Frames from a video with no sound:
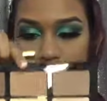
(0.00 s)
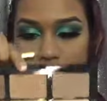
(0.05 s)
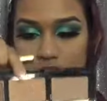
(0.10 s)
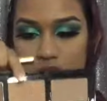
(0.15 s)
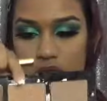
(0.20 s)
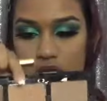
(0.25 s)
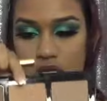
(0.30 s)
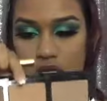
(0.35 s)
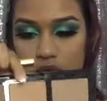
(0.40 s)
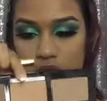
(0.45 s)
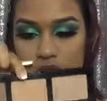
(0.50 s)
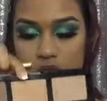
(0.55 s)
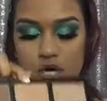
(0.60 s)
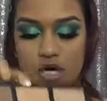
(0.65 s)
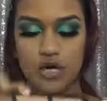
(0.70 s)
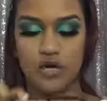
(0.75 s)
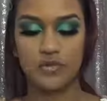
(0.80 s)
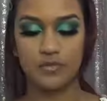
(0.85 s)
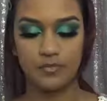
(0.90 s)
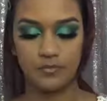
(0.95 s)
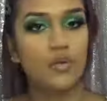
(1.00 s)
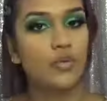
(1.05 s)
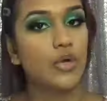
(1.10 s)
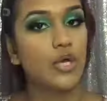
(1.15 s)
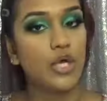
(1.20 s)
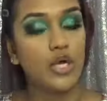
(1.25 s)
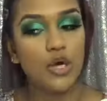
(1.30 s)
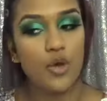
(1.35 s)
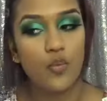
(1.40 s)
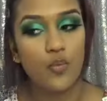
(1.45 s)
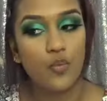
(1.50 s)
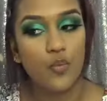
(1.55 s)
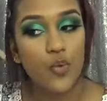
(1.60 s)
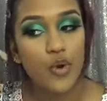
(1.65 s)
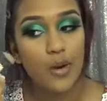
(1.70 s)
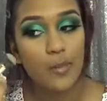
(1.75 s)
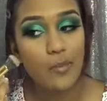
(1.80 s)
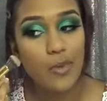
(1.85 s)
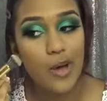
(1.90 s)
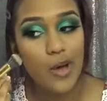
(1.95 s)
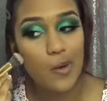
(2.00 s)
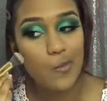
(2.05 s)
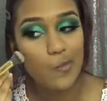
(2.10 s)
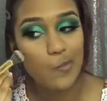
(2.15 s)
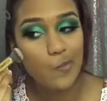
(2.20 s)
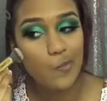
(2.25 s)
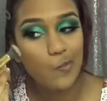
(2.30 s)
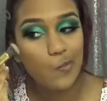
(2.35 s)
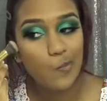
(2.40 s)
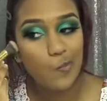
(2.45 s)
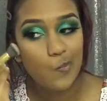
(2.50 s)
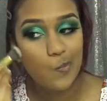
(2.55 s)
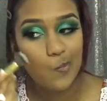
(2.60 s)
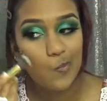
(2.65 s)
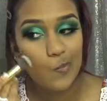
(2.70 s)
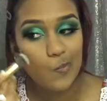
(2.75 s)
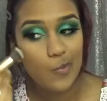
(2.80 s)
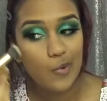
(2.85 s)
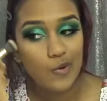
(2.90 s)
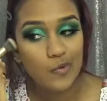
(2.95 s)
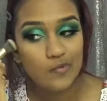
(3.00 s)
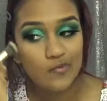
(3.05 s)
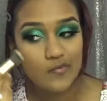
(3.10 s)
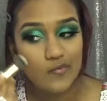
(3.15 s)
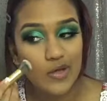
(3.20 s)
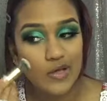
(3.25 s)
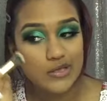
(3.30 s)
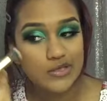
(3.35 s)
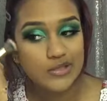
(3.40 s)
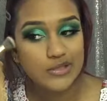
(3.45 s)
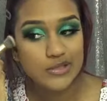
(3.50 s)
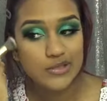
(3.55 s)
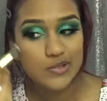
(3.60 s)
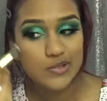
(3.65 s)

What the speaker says: right here, and we're going to warm up our face.